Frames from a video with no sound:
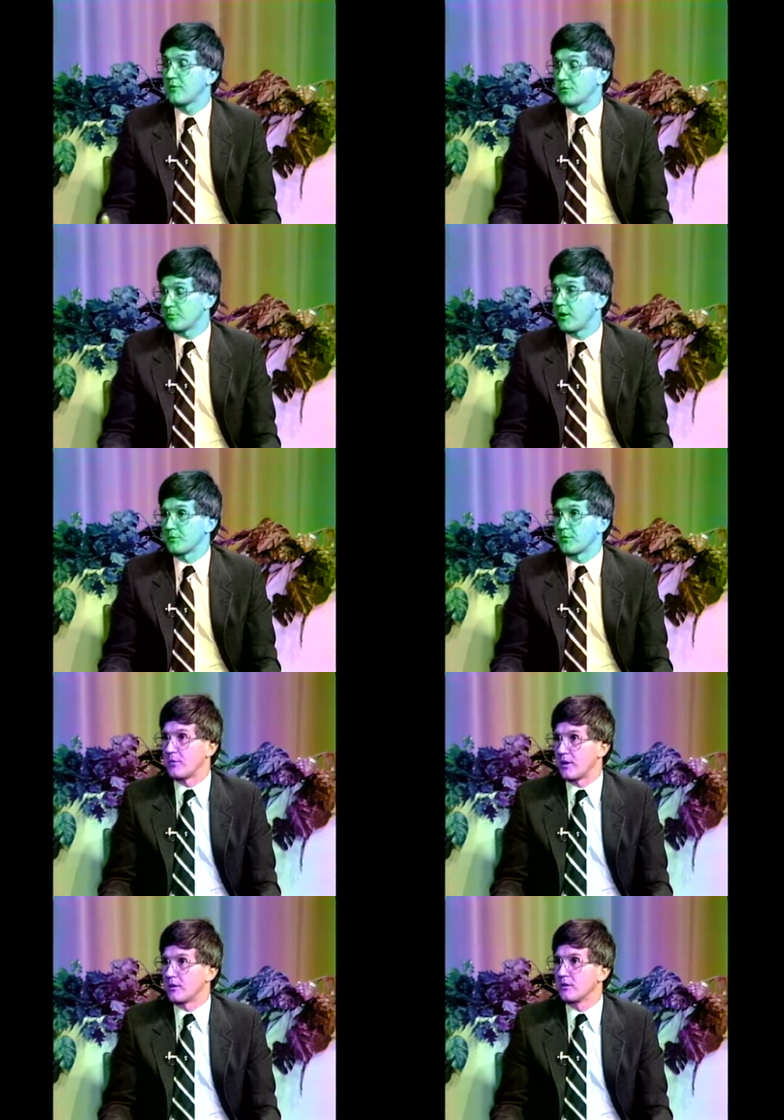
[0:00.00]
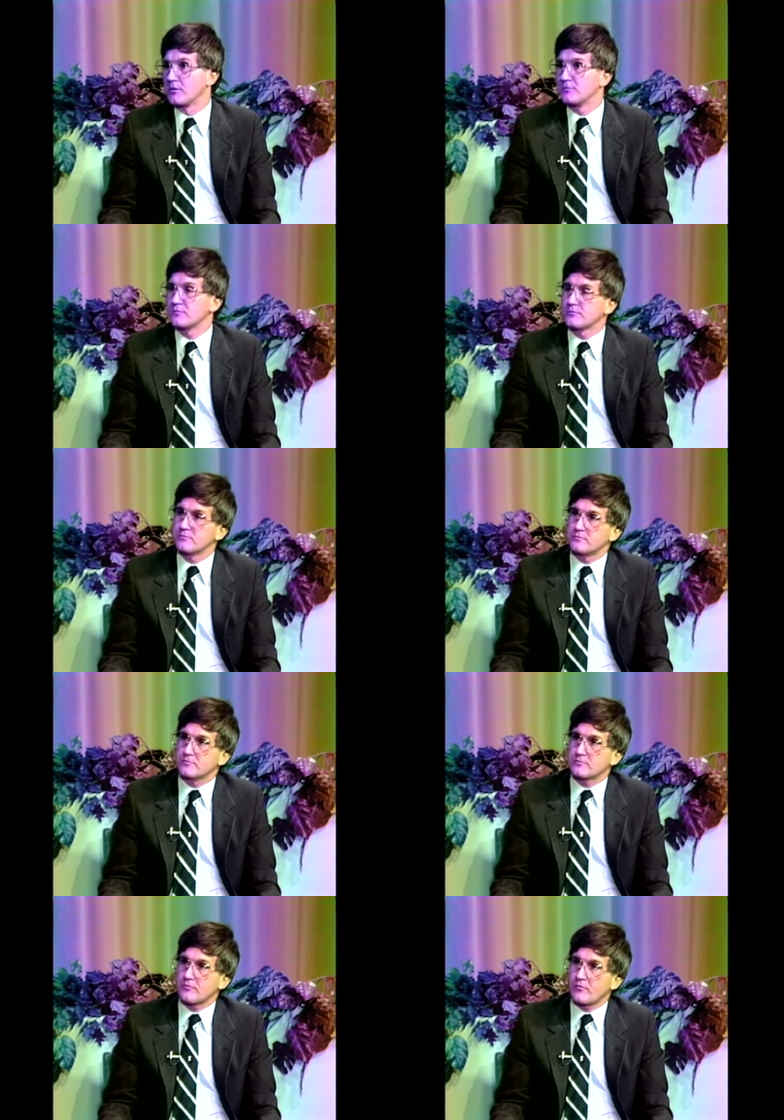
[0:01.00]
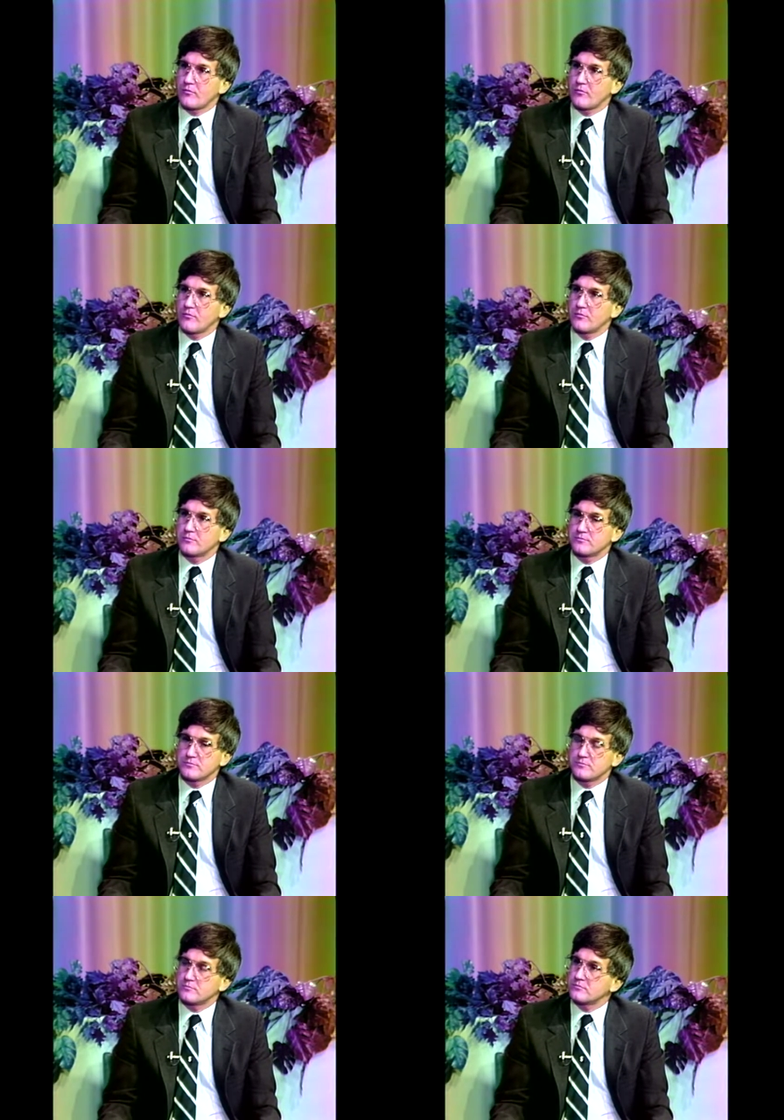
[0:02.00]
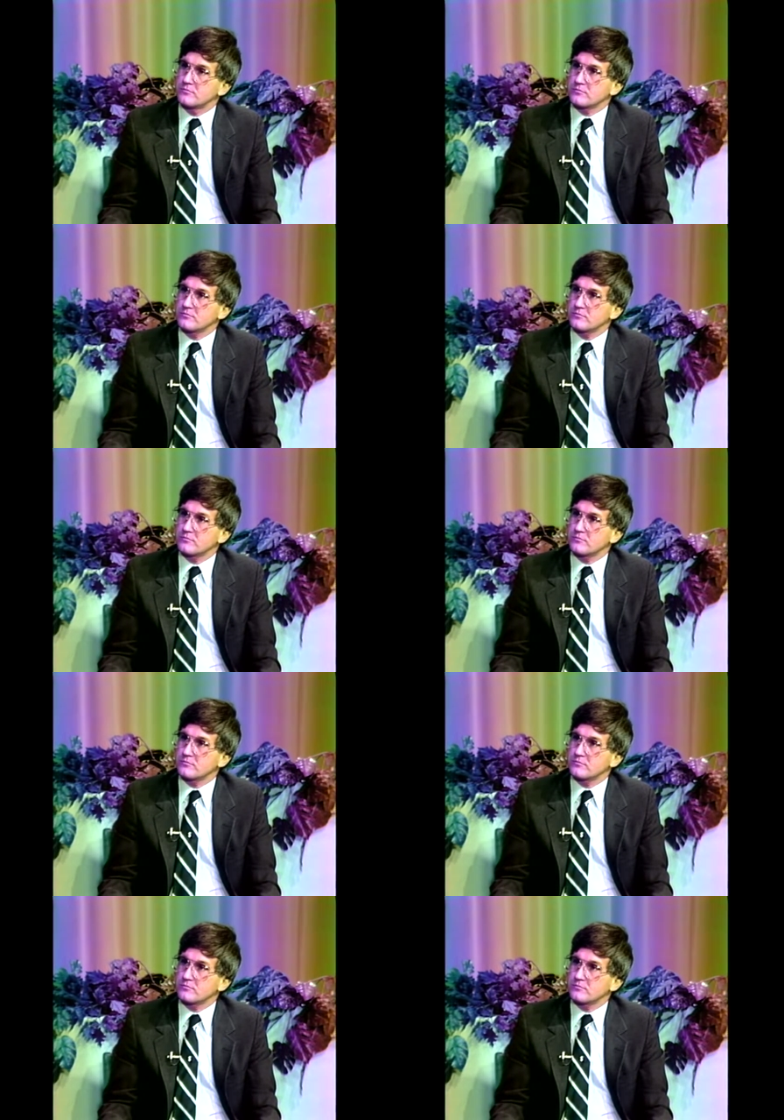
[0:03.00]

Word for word: and responsible manner. I, I, know that you have